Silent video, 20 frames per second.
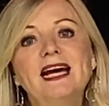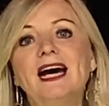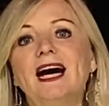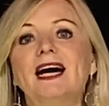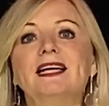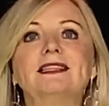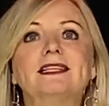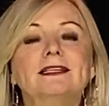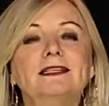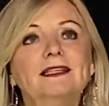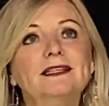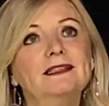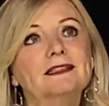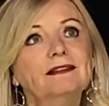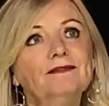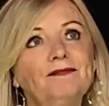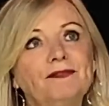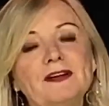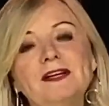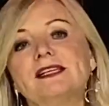At the
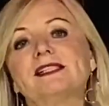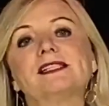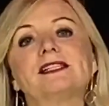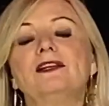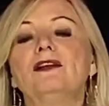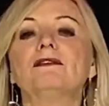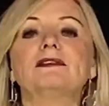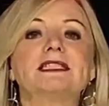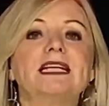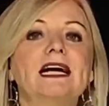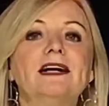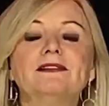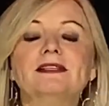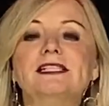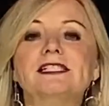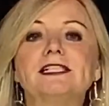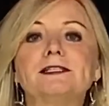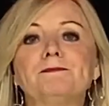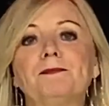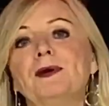first lockdown
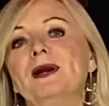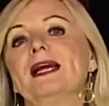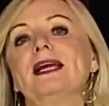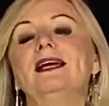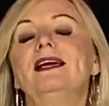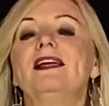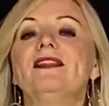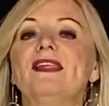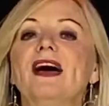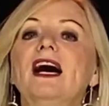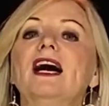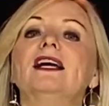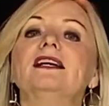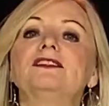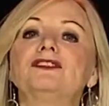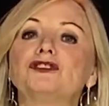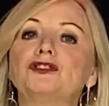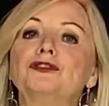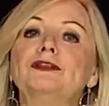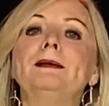in spring, that
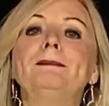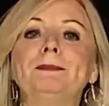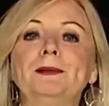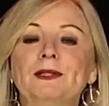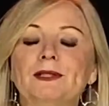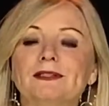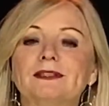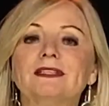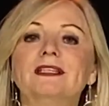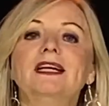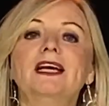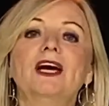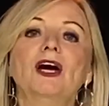had tripled.